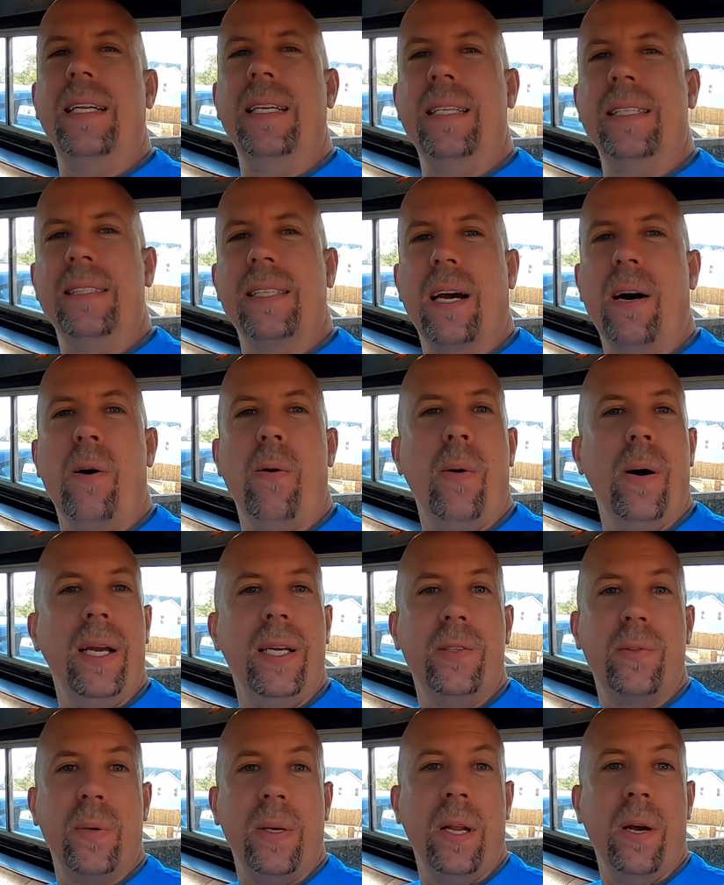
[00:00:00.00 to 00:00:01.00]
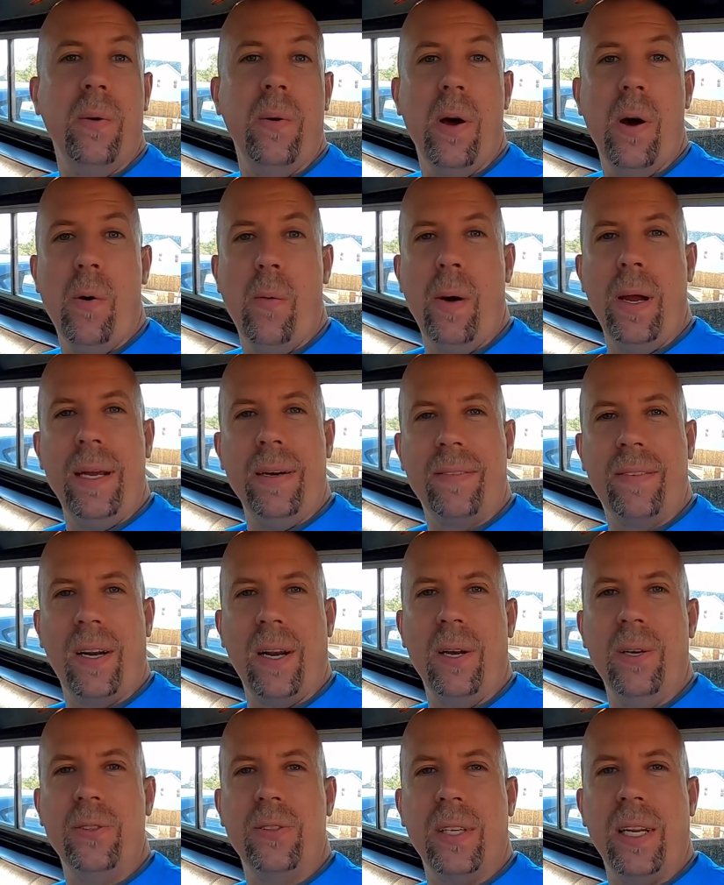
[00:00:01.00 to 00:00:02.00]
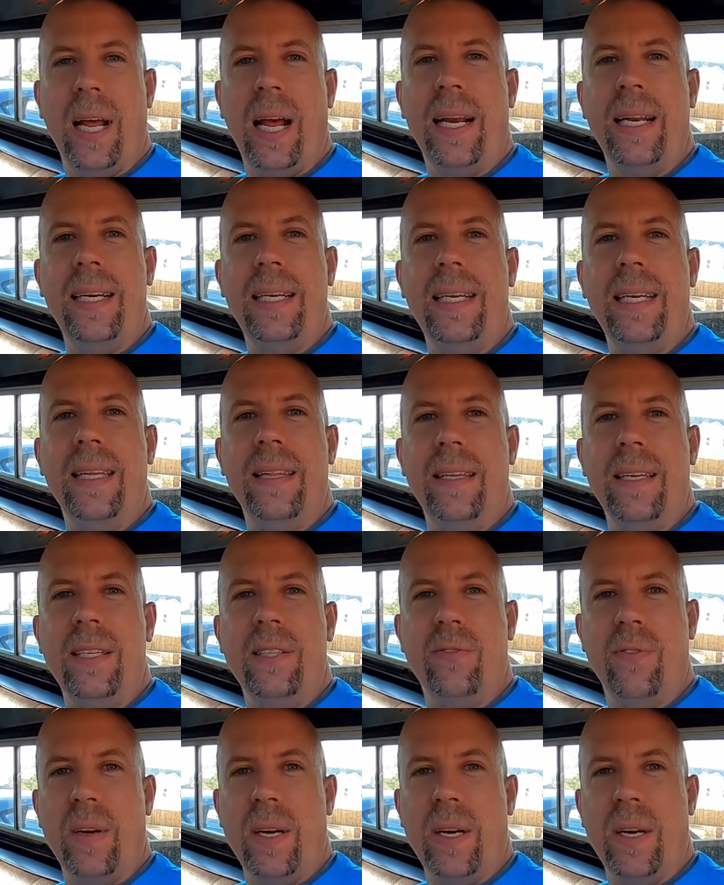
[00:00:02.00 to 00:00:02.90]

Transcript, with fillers: And as always, we know no way of closing out any of these